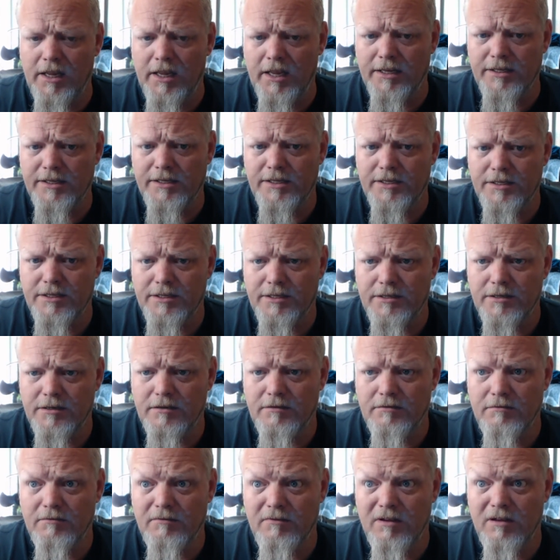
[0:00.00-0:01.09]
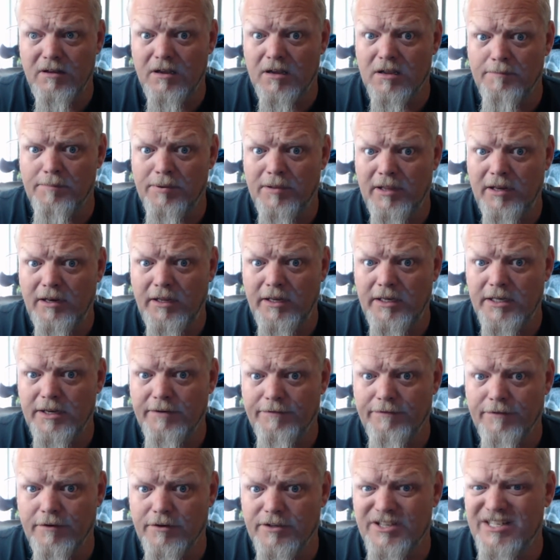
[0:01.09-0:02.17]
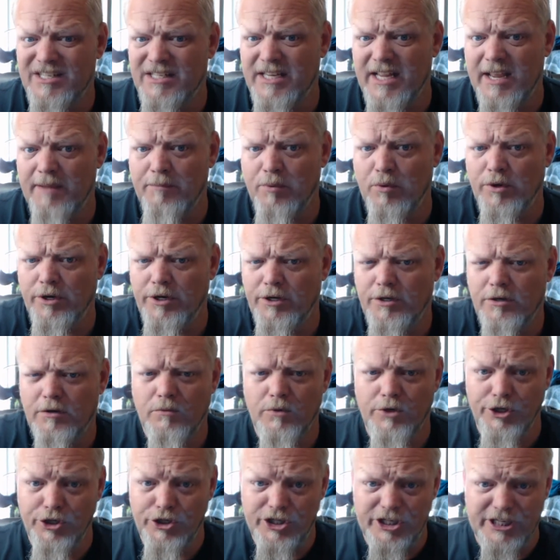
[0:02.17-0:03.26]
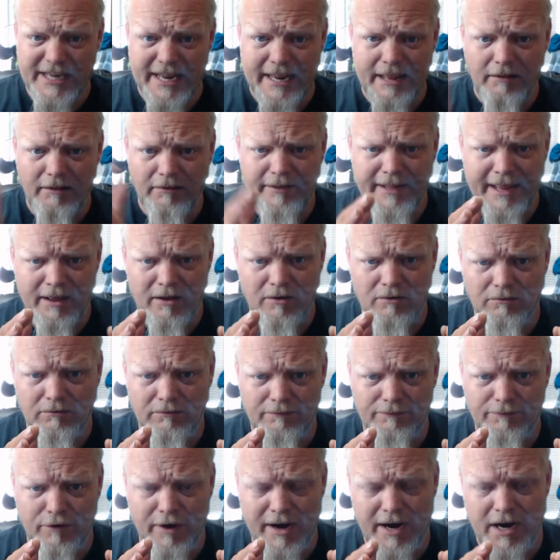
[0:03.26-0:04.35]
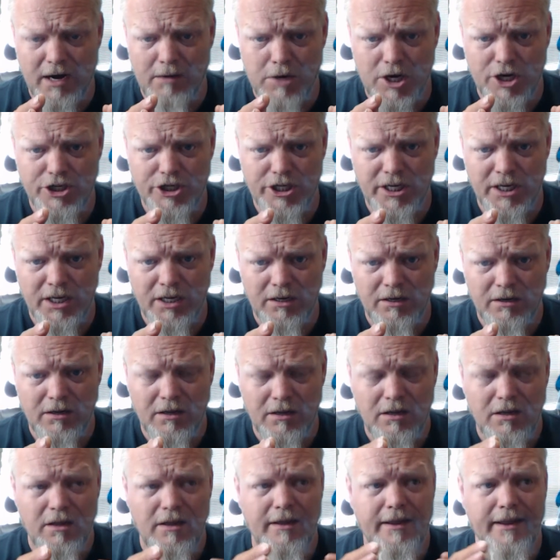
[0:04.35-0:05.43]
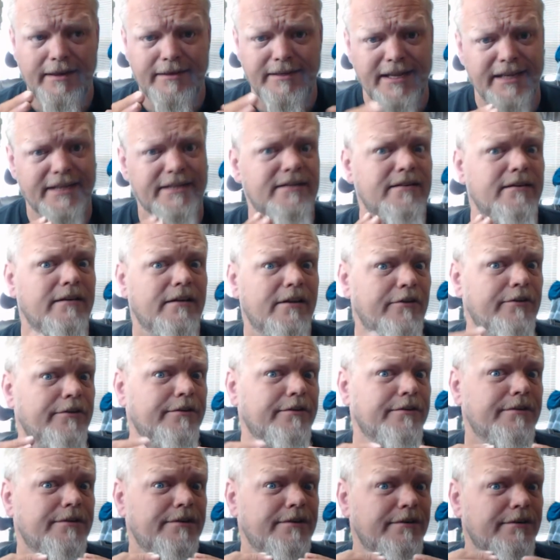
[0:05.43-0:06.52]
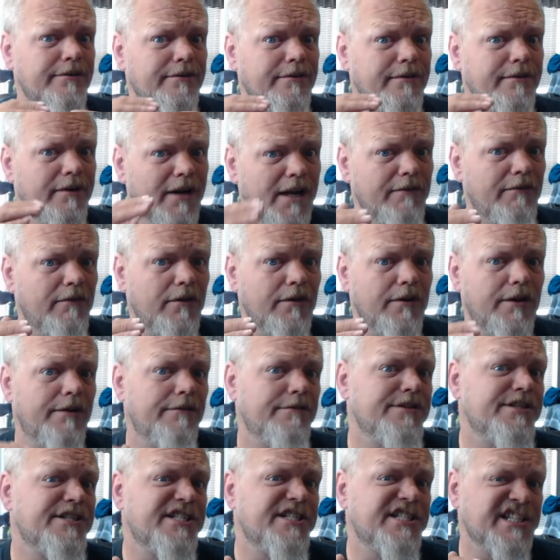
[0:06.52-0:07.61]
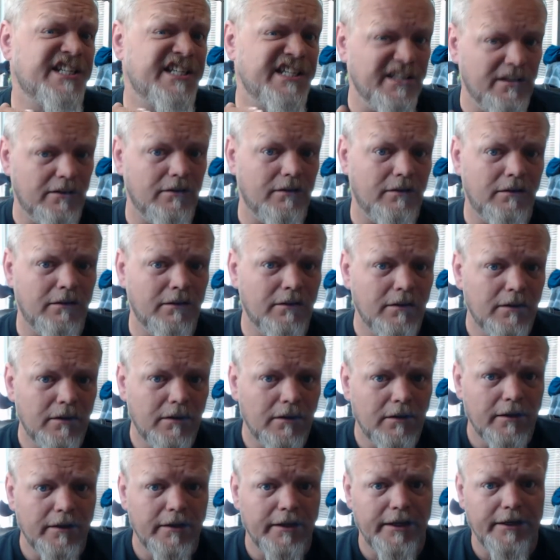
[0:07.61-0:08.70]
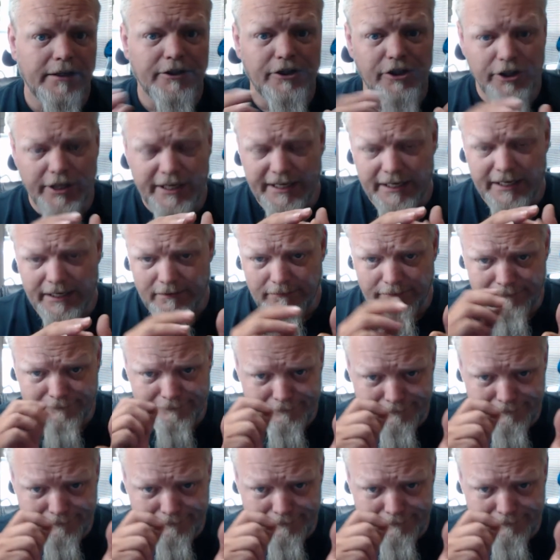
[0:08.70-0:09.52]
It's a completely different step when you scale down for airbrushing. It takes another level of skill to get